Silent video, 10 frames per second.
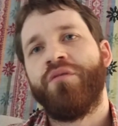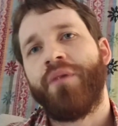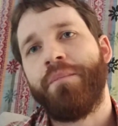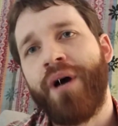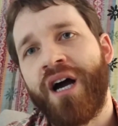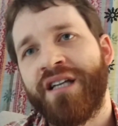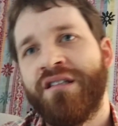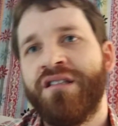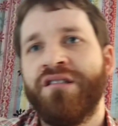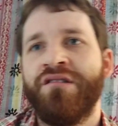with my
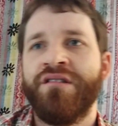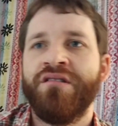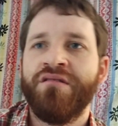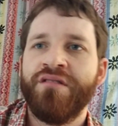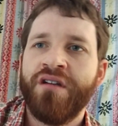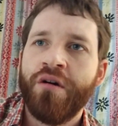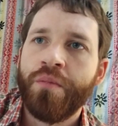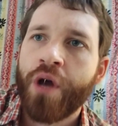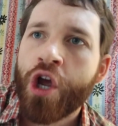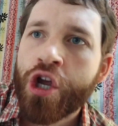pocket didgeridoo. Yo,
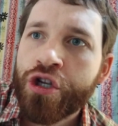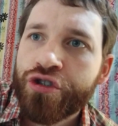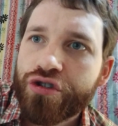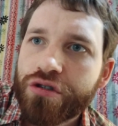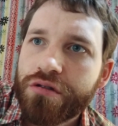peace.